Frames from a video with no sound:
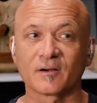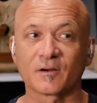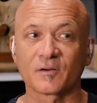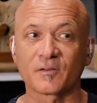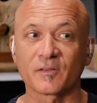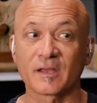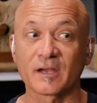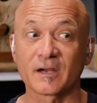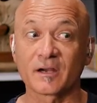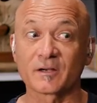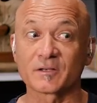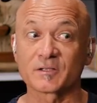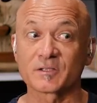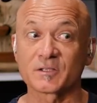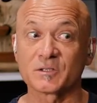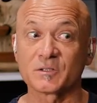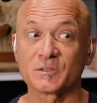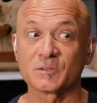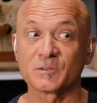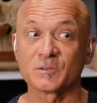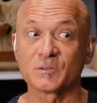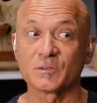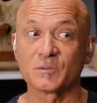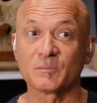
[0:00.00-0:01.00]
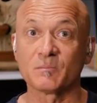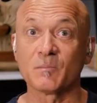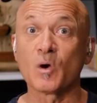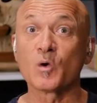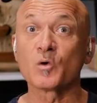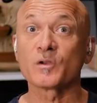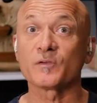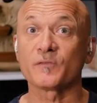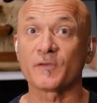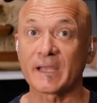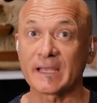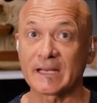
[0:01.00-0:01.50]
are there to
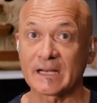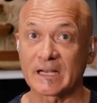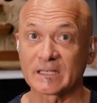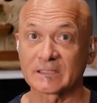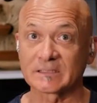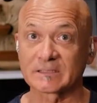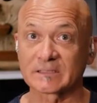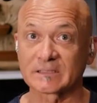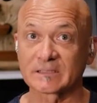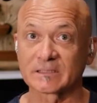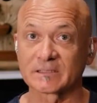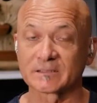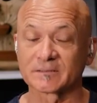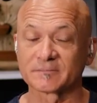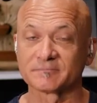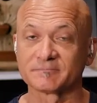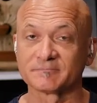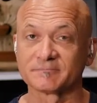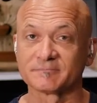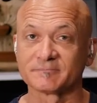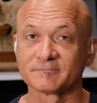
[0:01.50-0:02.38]
motivate us